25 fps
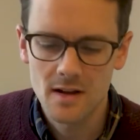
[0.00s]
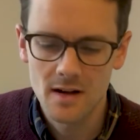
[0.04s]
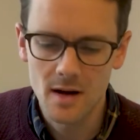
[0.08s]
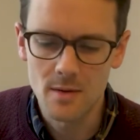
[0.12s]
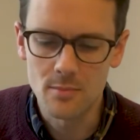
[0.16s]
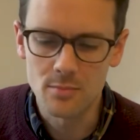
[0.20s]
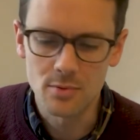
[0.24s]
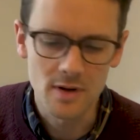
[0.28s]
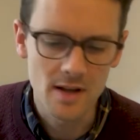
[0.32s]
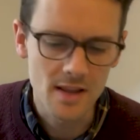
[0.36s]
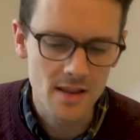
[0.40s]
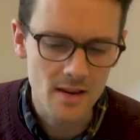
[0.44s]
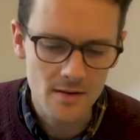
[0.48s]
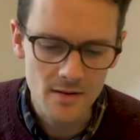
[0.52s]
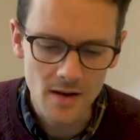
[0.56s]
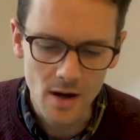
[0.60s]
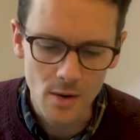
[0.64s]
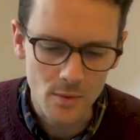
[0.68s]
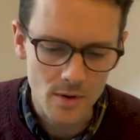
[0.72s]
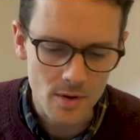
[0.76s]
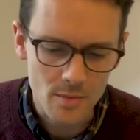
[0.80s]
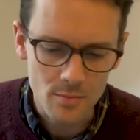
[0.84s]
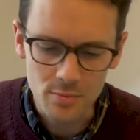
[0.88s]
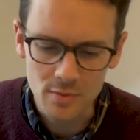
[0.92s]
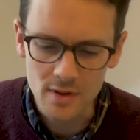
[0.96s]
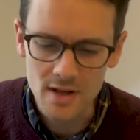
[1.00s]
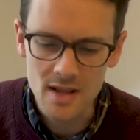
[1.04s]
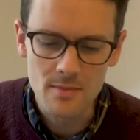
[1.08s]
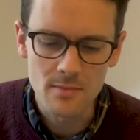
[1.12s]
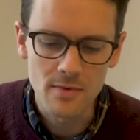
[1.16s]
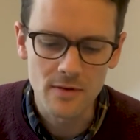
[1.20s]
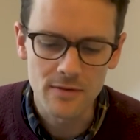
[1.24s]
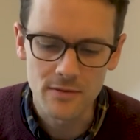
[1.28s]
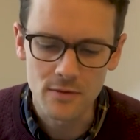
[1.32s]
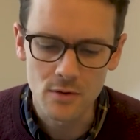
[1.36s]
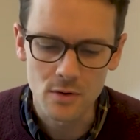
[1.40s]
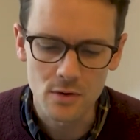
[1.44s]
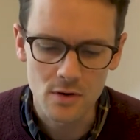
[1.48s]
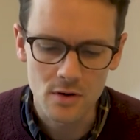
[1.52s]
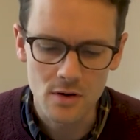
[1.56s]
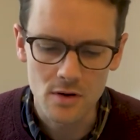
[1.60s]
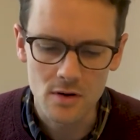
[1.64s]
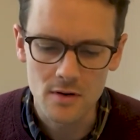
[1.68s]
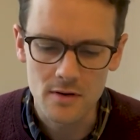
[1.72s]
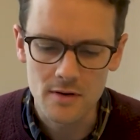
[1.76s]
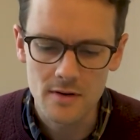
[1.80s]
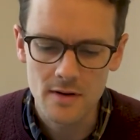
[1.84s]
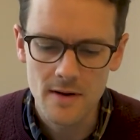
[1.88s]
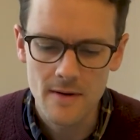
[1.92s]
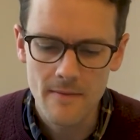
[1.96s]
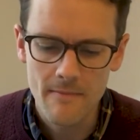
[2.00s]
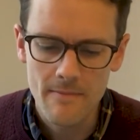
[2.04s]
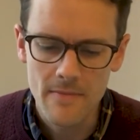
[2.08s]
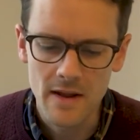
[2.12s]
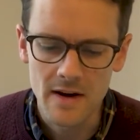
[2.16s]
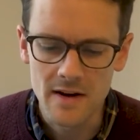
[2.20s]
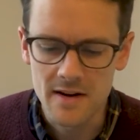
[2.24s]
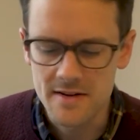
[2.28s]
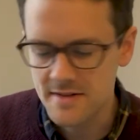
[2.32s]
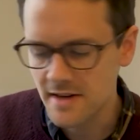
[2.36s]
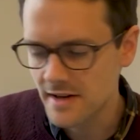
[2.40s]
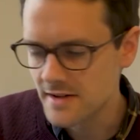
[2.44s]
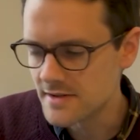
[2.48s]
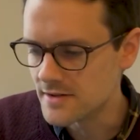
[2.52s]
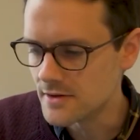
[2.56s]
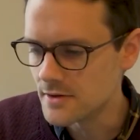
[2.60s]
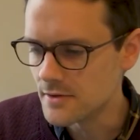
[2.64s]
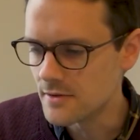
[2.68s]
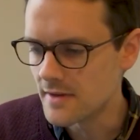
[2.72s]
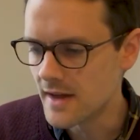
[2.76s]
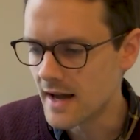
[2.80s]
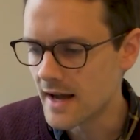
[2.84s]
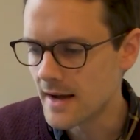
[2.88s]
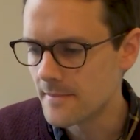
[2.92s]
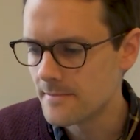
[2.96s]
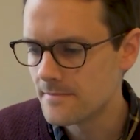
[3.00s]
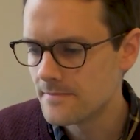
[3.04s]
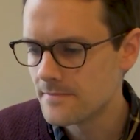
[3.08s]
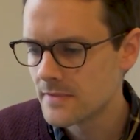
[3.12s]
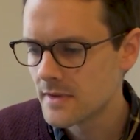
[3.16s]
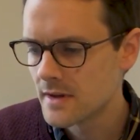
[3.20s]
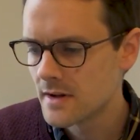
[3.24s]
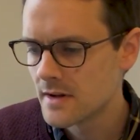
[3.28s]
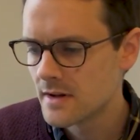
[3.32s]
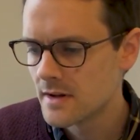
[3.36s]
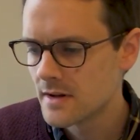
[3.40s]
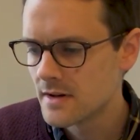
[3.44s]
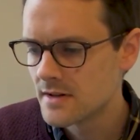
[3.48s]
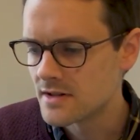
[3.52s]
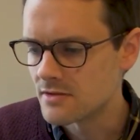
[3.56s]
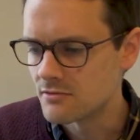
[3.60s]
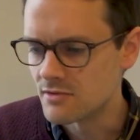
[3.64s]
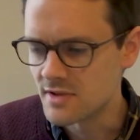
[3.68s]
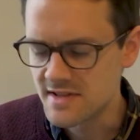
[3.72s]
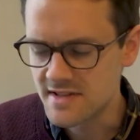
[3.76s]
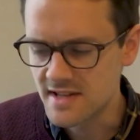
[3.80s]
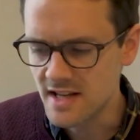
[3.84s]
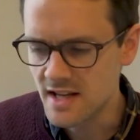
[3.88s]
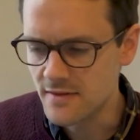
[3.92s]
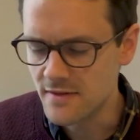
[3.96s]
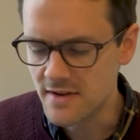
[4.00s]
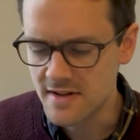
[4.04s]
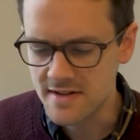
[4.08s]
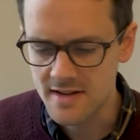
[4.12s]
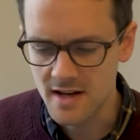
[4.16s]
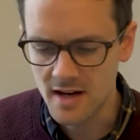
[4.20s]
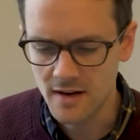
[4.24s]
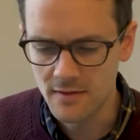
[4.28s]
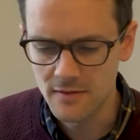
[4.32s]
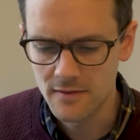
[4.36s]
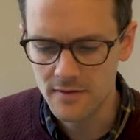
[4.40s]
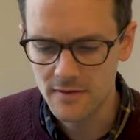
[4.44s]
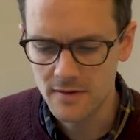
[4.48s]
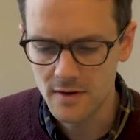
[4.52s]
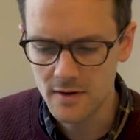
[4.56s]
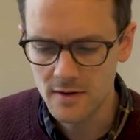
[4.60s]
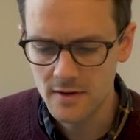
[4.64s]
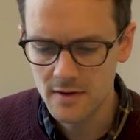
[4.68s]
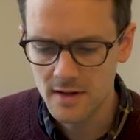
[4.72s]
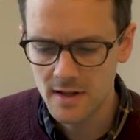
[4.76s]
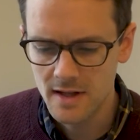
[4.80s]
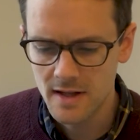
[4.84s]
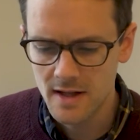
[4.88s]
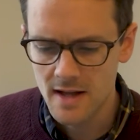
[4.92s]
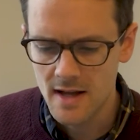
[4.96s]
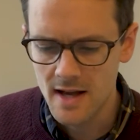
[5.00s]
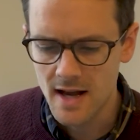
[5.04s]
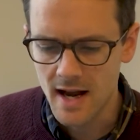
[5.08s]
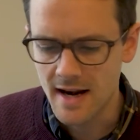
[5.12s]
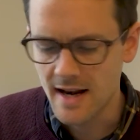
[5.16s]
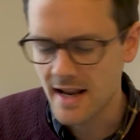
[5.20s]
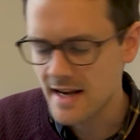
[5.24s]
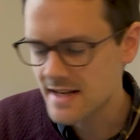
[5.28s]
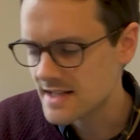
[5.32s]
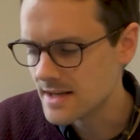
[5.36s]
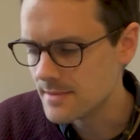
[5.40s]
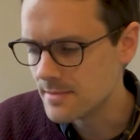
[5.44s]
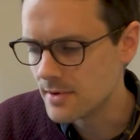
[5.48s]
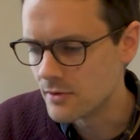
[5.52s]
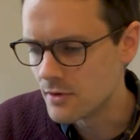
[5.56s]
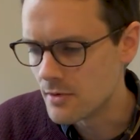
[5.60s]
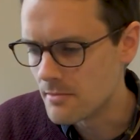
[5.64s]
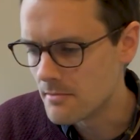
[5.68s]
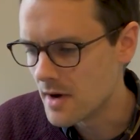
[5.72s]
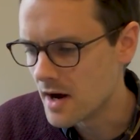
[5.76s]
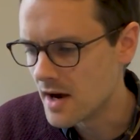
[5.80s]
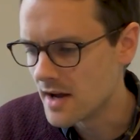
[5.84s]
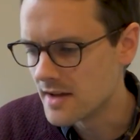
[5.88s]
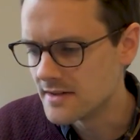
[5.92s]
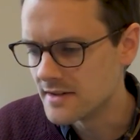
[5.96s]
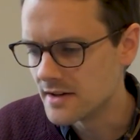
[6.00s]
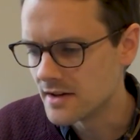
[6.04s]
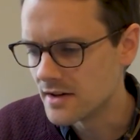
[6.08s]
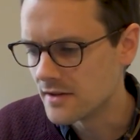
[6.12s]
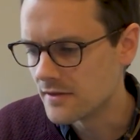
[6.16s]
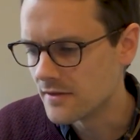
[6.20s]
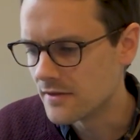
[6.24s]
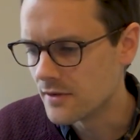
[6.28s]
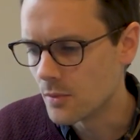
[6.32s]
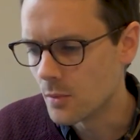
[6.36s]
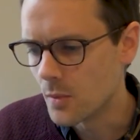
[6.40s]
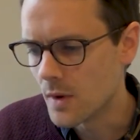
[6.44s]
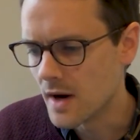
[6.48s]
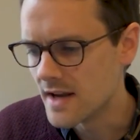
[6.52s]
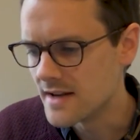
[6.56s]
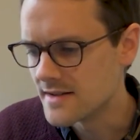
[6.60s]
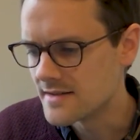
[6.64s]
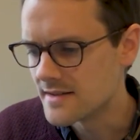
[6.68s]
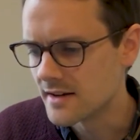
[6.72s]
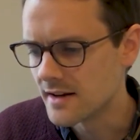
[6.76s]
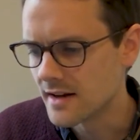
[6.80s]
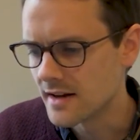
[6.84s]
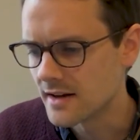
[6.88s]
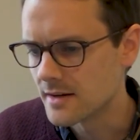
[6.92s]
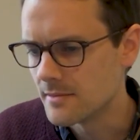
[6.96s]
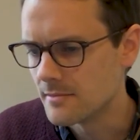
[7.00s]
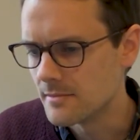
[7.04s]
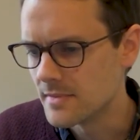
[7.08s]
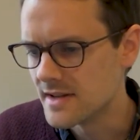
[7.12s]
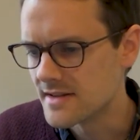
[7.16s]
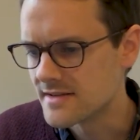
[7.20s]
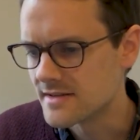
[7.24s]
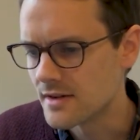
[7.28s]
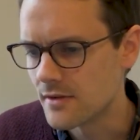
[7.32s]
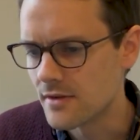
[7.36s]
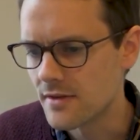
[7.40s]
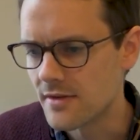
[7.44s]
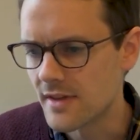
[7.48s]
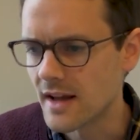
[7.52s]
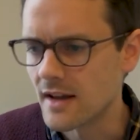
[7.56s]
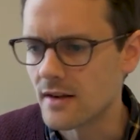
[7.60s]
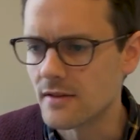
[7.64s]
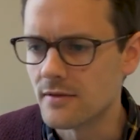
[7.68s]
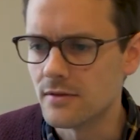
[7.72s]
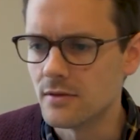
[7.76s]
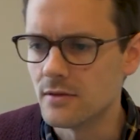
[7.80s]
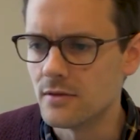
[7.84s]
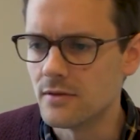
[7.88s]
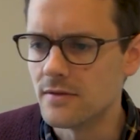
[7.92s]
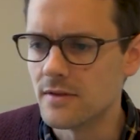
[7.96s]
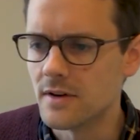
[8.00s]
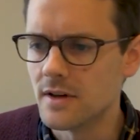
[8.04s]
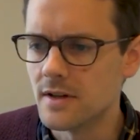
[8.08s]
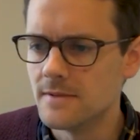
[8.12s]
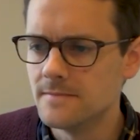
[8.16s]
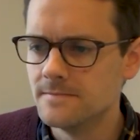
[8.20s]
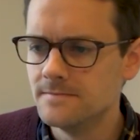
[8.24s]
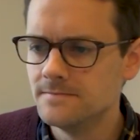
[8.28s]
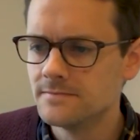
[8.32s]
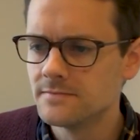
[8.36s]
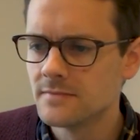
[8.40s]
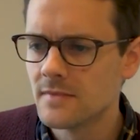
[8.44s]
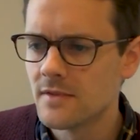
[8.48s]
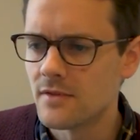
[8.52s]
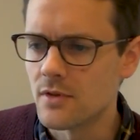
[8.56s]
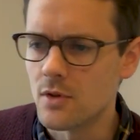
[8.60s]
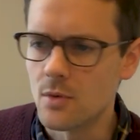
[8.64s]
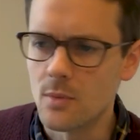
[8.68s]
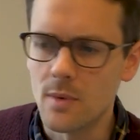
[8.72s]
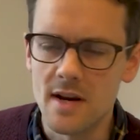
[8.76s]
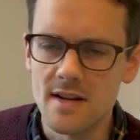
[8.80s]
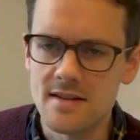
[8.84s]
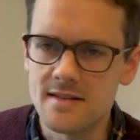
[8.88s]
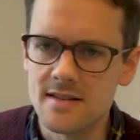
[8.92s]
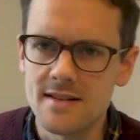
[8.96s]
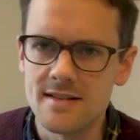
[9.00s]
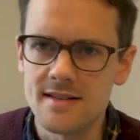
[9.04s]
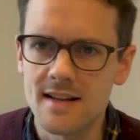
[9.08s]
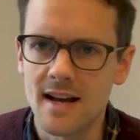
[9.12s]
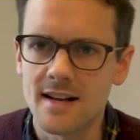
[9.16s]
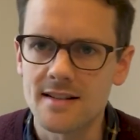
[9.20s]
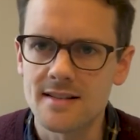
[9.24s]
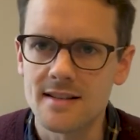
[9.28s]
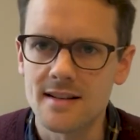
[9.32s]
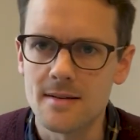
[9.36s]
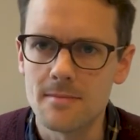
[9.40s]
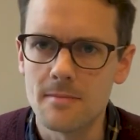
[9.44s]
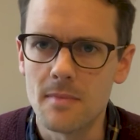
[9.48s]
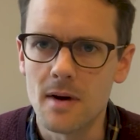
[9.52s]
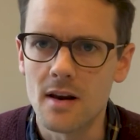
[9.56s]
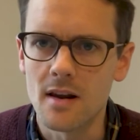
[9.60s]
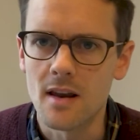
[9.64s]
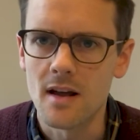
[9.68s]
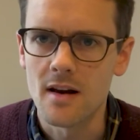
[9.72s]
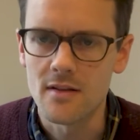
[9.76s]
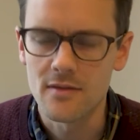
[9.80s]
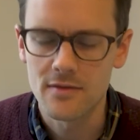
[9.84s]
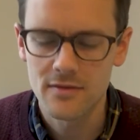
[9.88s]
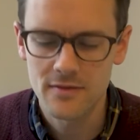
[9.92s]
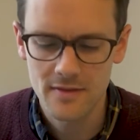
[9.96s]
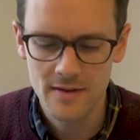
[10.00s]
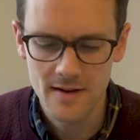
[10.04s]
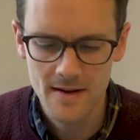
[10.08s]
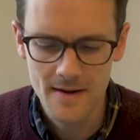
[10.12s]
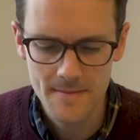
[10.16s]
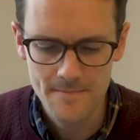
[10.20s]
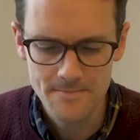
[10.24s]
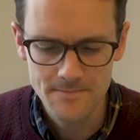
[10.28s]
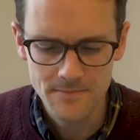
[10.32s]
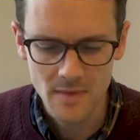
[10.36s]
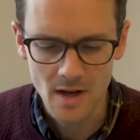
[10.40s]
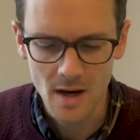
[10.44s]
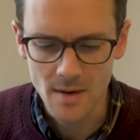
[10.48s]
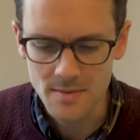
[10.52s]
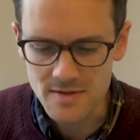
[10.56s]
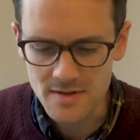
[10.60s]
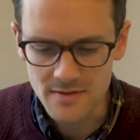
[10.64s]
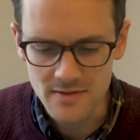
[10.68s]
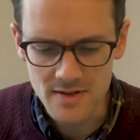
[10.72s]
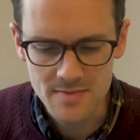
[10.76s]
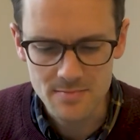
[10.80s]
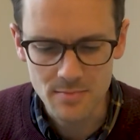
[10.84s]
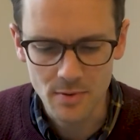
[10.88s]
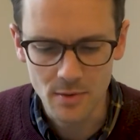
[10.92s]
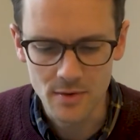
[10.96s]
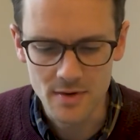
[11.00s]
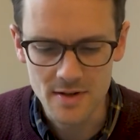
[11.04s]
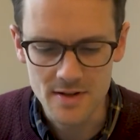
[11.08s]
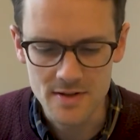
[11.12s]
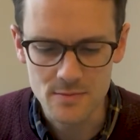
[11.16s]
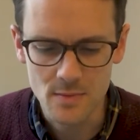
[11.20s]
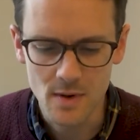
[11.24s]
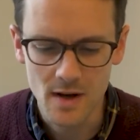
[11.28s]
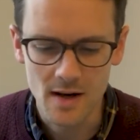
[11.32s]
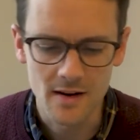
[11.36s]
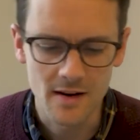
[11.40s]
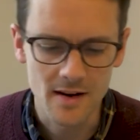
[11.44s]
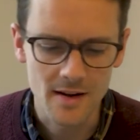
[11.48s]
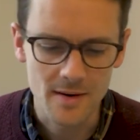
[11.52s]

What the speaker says: I want to bring them before God. And as I do that, to receive his comfort and actually be reminded of the ways that I can be so thankful for the ways he's acted in my life up to this point as well.